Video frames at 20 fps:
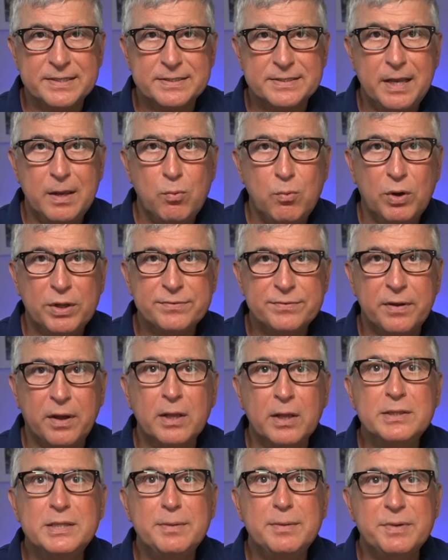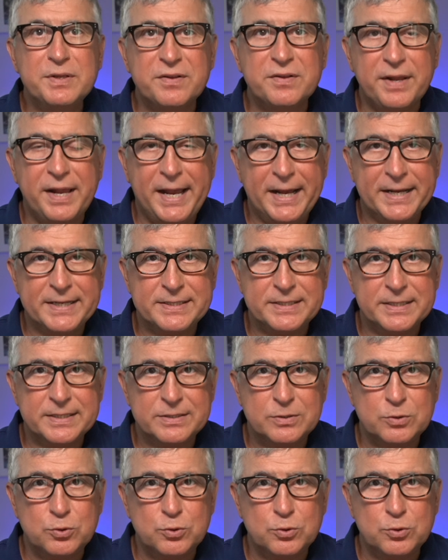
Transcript: They want unlimited access